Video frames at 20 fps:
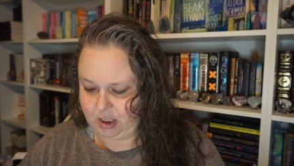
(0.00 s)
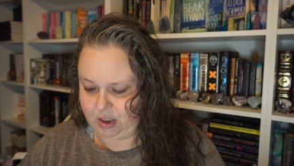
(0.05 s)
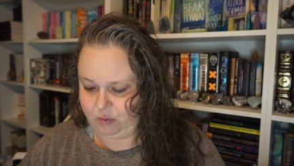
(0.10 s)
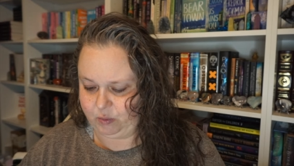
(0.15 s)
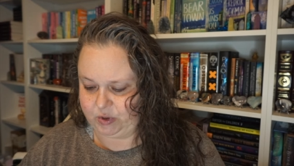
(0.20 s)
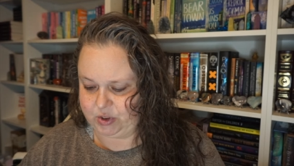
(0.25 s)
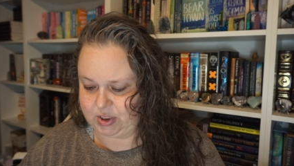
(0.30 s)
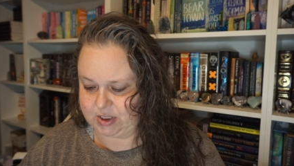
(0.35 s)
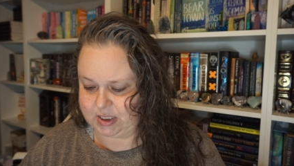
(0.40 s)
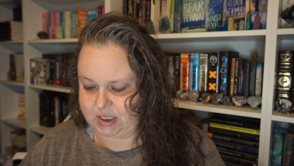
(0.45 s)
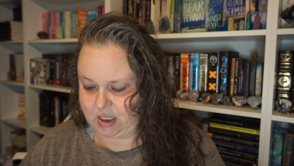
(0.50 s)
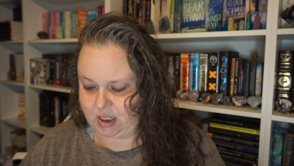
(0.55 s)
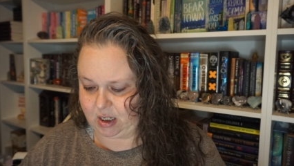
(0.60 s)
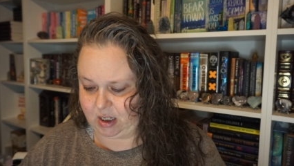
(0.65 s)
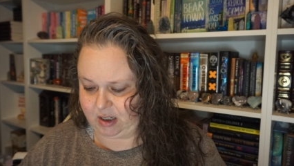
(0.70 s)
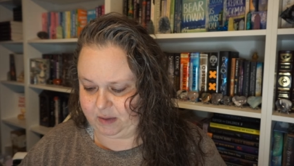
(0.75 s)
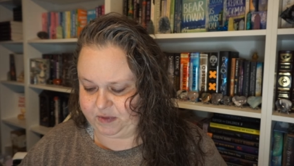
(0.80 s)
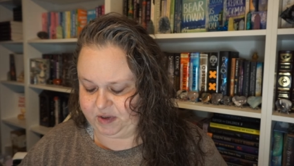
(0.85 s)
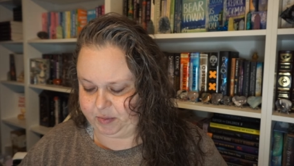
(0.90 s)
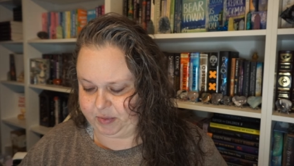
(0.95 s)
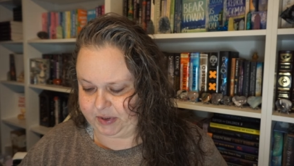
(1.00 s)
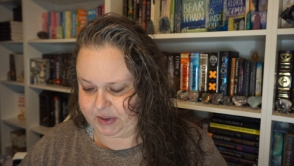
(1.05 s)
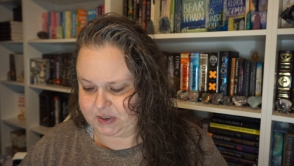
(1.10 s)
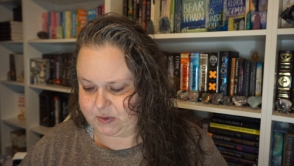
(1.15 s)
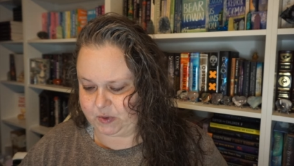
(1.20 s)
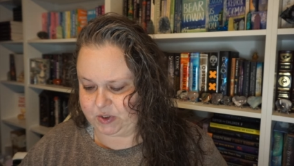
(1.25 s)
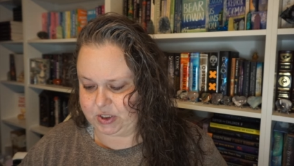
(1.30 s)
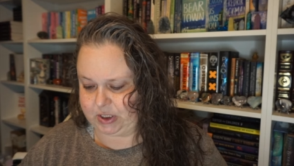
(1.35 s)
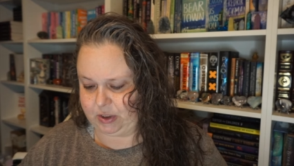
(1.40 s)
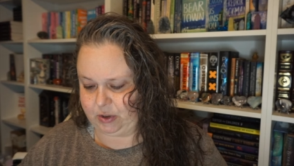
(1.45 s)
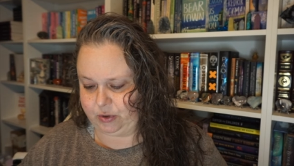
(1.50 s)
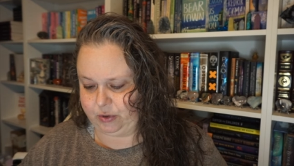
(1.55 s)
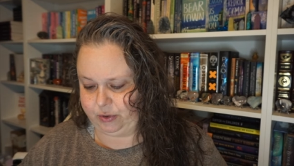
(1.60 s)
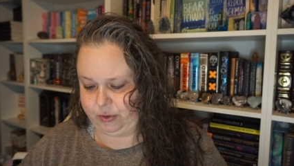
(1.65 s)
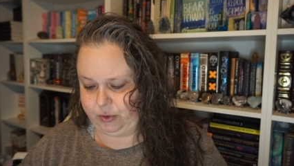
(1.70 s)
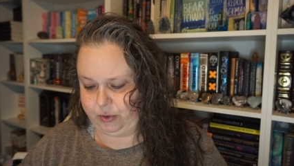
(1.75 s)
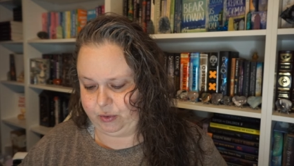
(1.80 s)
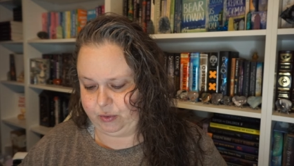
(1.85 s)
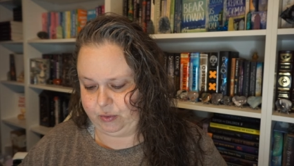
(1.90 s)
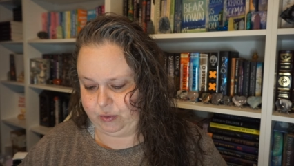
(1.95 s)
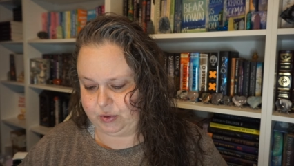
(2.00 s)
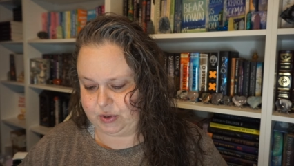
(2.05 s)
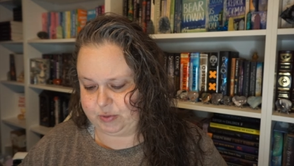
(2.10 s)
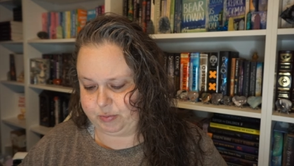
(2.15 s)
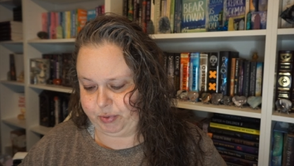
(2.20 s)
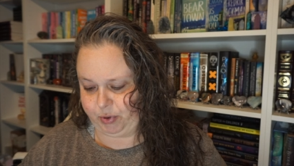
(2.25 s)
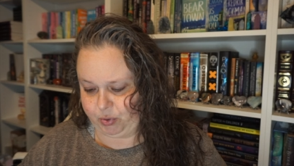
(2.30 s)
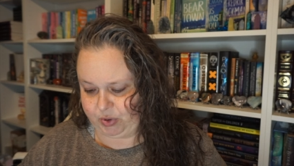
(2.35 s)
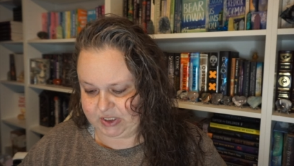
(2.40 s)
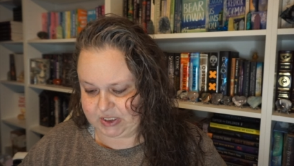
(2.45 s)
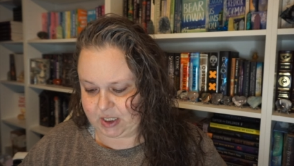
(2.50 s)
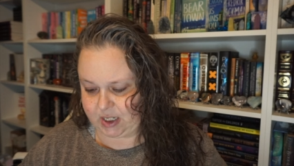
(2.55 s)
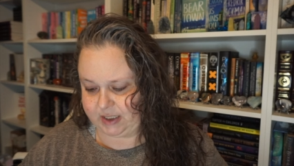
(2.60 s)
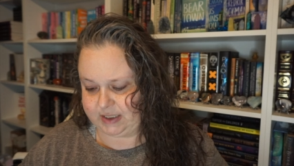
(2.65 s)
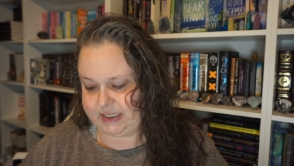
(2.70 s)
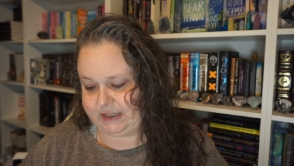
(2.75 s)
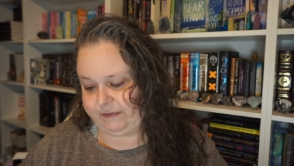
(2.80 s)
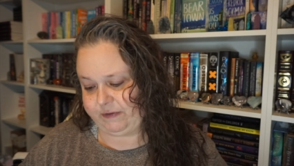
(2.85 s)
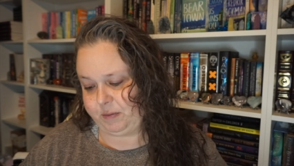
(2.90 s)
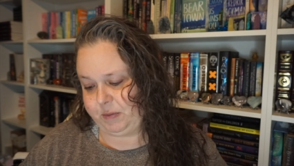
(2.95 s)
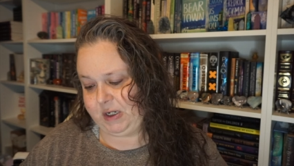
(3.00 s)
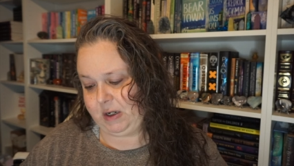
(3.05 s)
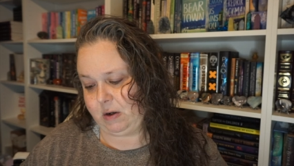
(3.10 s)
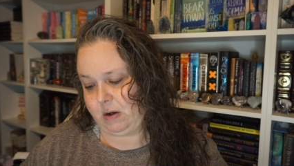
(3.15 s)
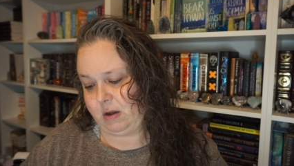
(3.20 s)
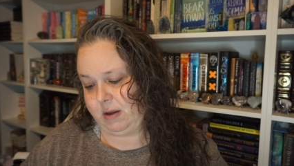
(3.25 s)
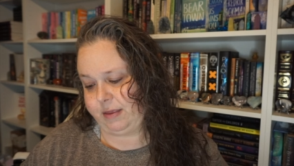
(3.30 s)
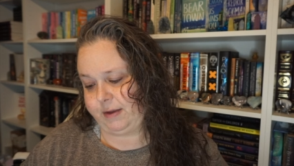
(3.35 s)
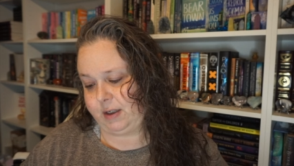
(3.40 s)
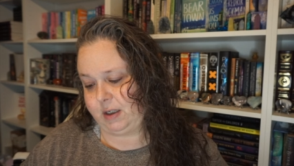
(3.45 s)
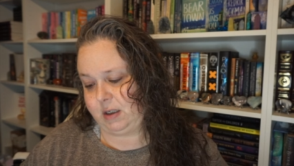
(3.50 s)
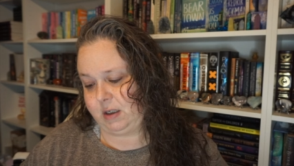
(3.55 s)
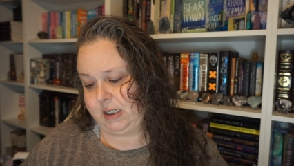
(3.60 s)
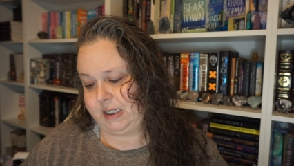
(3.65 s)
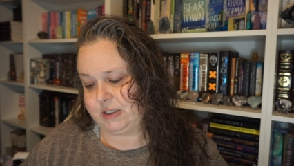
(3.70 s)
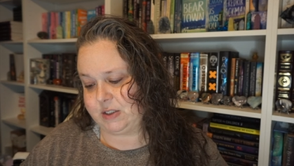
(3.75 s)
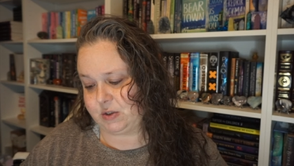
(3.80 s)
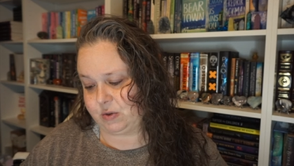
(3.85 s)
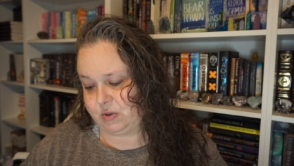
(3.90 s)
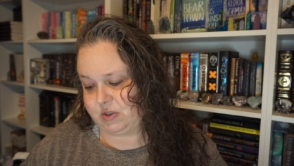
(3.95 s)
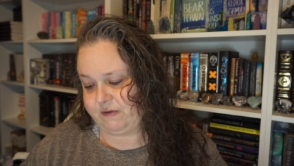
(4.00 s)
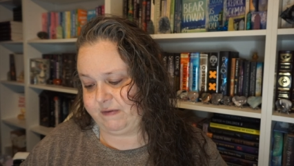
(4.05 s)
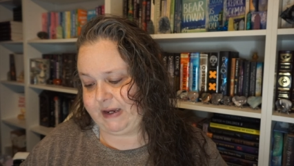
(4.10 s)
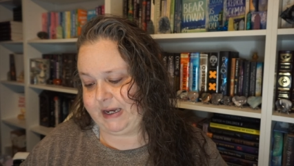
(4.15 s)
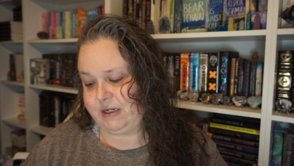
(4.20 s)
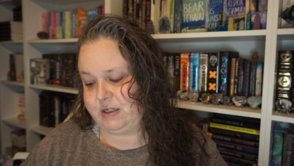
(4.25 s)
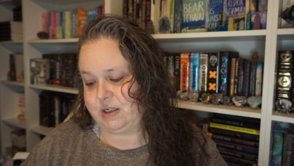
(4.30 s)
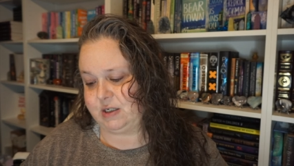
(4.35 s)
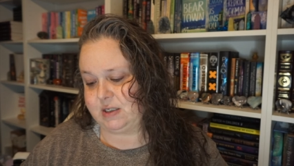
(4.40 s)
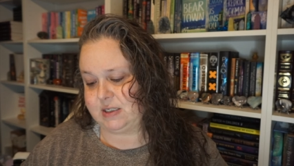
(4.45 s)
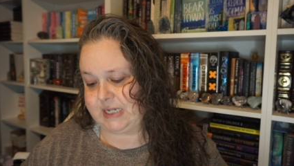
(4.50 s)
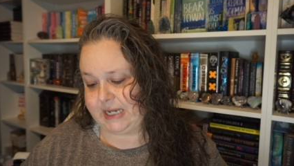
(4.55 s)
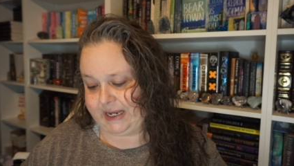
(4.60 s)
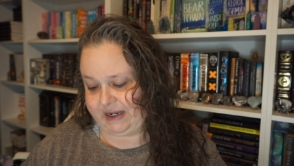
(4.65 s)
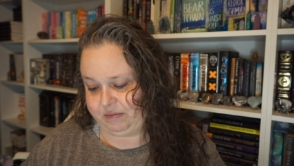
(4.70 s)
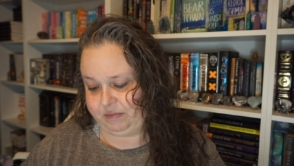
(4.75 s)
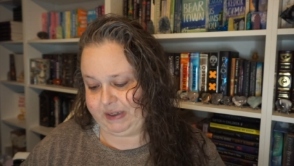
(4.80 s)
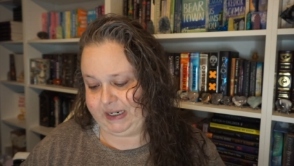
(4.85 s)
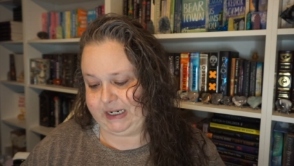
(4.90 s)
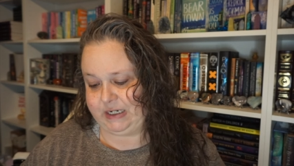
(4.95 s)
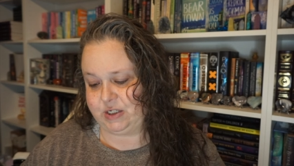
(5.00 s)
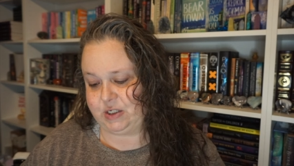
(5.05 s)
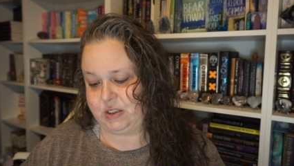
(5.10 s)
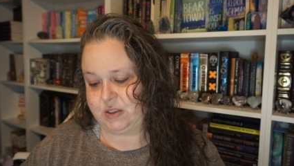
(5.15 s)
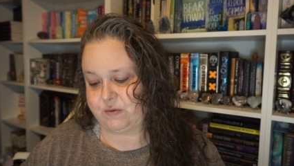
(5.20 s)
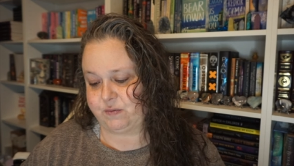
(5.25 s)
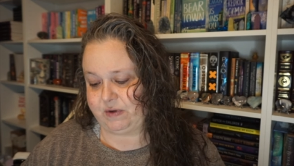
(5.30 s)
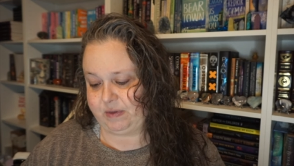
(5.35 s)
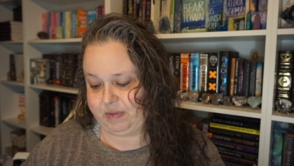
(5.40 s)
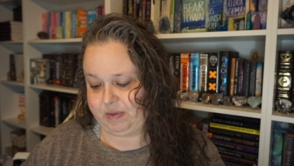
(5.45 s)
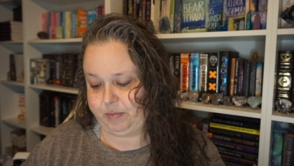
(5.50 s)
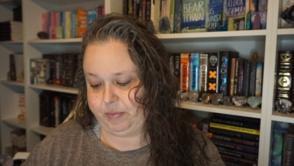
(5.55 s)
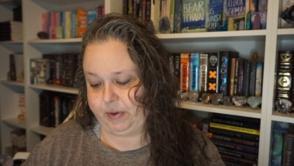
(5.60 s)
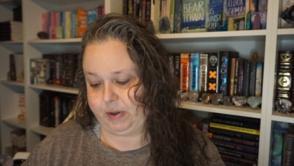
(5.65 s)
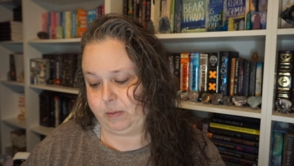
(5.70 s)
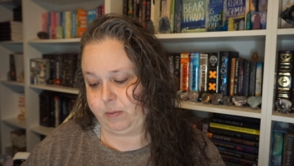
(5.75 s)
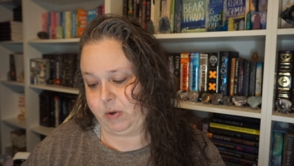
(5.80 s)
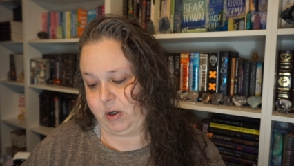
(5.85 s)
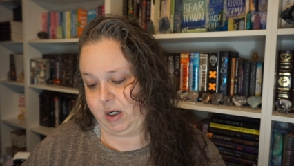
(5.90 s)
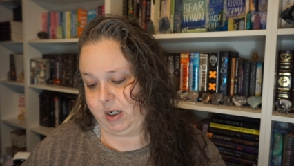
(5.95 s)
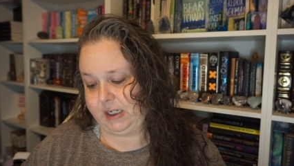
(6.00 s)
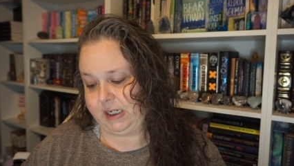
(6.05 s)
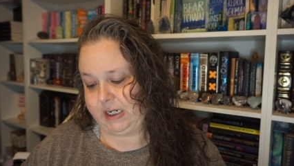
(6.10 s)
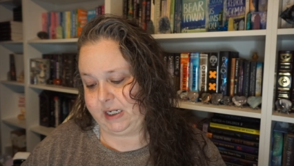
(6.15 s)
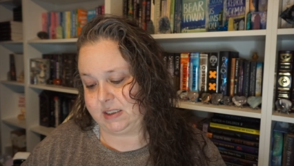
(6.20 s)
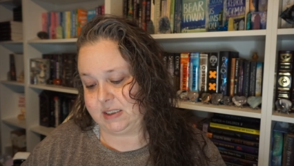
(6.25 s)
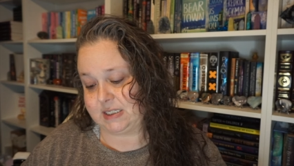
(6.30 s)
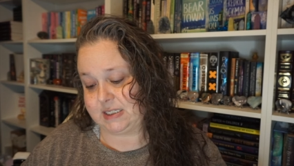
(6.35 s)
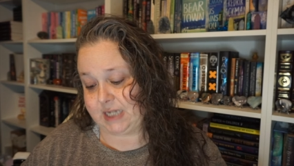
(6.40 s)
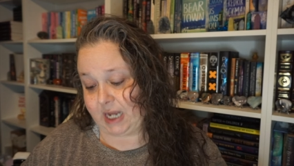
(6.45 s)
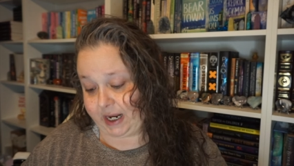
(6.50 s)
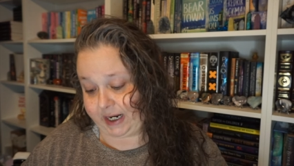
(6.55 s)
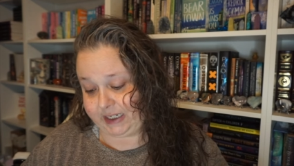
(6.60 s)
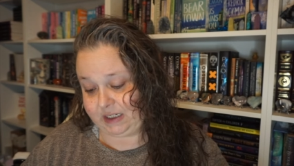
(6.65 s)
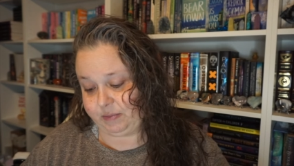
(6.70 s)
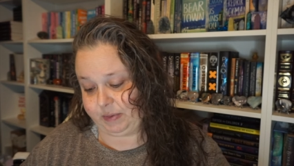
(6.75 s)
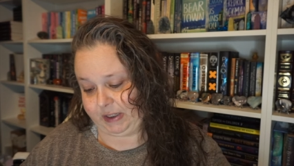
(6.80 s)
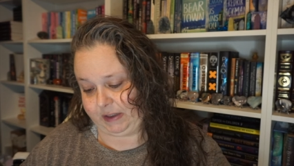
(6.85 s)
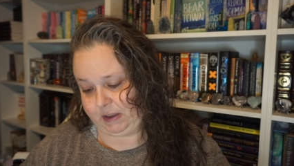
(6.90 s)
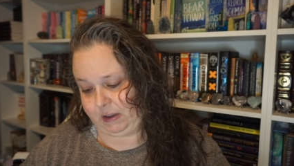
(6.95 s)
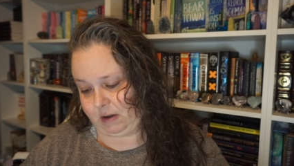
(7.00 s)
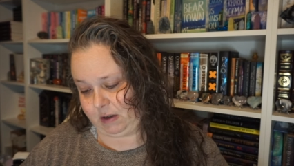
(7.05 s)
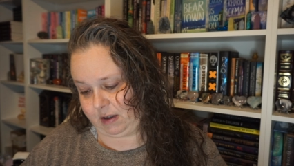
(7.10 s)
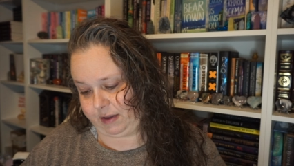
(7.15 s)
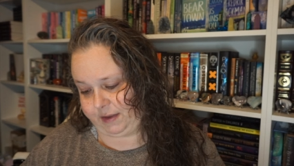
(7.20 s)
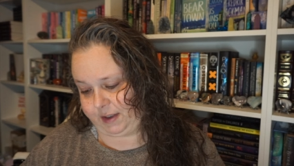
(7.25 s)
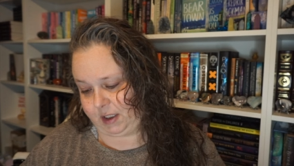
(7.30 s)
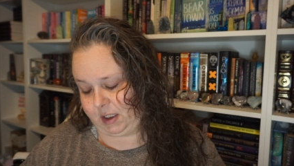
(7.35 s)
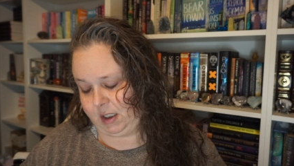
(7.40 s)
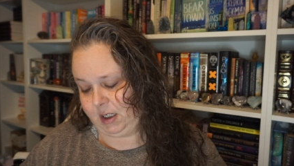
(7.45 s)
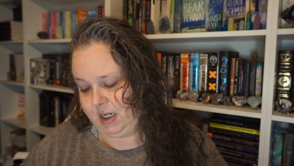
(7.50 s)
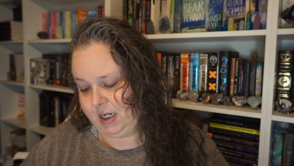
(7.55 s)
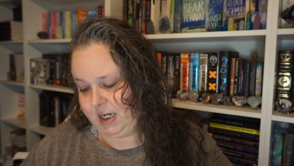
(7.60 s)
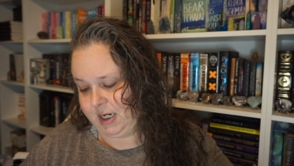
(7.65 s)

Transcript: which is an omnibus, which includes bonus content from the author, exclusive edges, and pages, ribbon bookmark. It's signed by the author.